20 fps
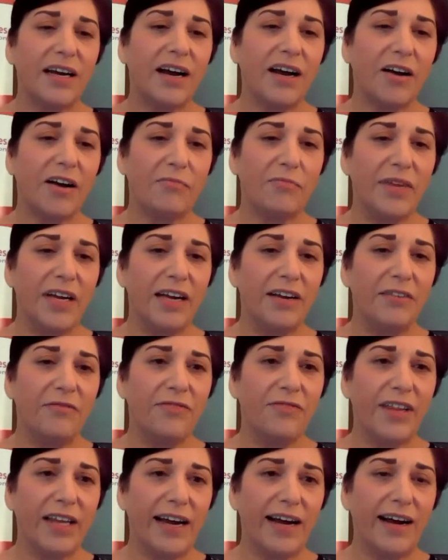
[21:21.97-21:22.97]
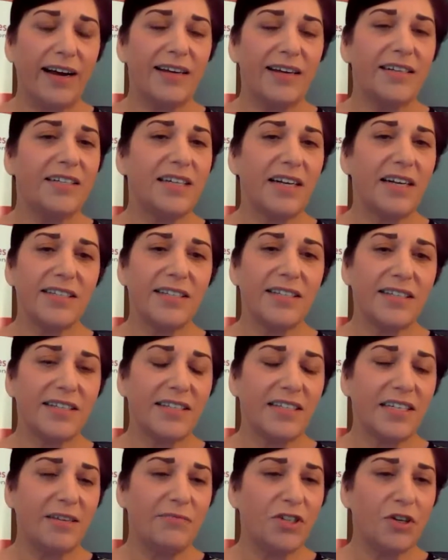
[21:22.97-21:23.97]
If that doesn't
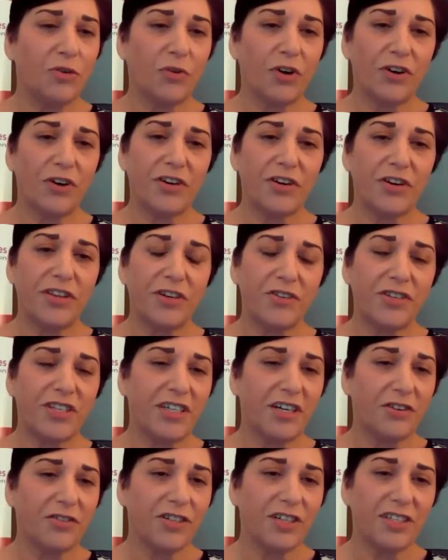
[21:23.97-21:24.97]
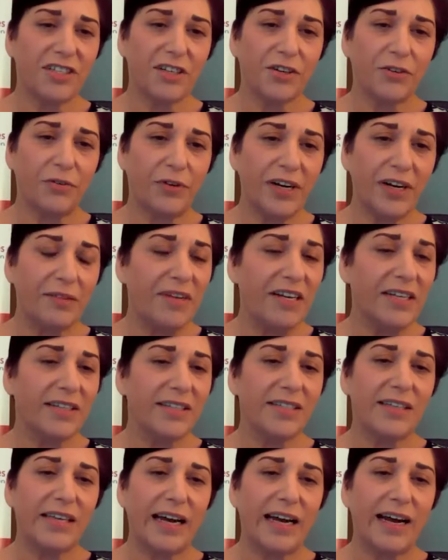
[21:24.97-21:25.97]
seem to work and there's still
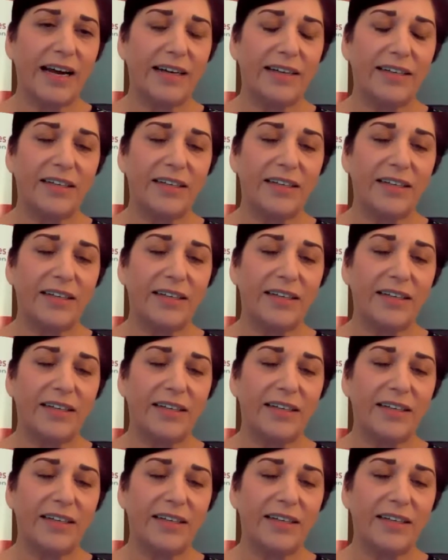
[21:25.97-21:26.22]
disagreements, that